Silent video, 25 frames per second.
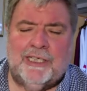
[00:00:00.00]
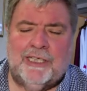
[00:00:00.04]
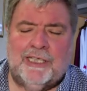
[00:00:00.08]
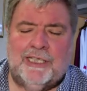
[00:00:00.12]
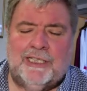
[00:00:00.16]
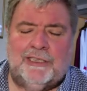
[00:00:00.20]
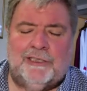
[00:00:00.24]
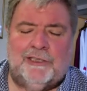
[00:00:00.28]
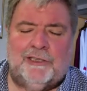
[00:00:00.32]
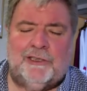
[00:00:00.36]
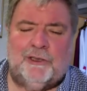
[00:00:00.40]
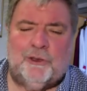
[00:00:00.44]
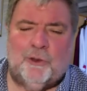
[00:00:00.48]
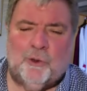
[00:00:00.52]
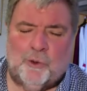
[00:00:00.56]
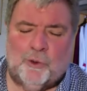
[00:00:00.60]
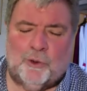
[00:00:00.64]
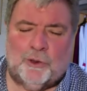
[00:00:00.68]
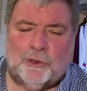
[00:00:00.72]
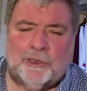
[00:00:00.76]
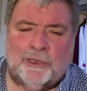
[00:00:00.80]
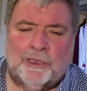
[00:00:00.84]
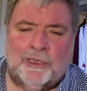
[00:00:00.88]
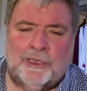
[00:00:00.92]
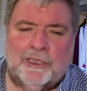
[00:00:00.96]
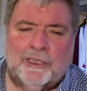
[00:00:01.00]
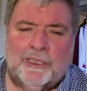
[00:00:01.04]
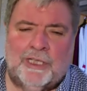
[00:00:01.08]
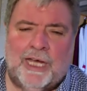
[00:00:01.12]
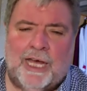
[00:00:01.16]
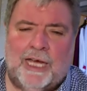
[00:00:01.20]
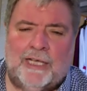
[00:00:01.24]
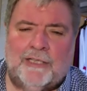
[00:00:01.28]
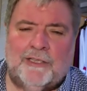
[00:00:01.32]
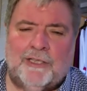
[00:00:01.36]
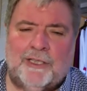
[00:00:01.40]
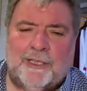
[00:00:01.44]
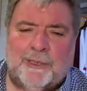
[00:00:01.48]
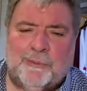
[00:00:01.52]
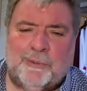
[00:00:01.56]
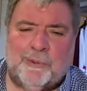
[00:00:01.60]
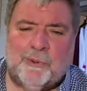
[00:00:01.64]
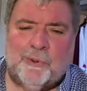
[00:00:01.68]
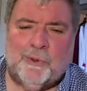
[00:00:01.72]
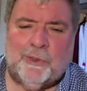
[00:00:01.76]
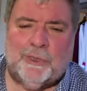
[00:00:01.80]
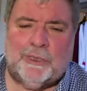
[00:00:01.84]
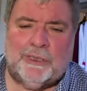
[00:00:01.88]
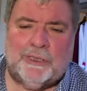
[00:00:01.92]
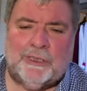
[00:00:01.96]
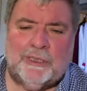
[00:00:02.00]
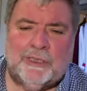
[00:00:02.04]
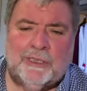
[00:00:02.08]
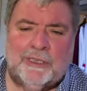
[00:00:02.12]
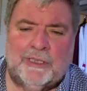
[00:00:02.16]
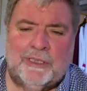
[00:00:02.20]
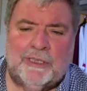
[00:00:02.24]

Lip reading: is short and to the point.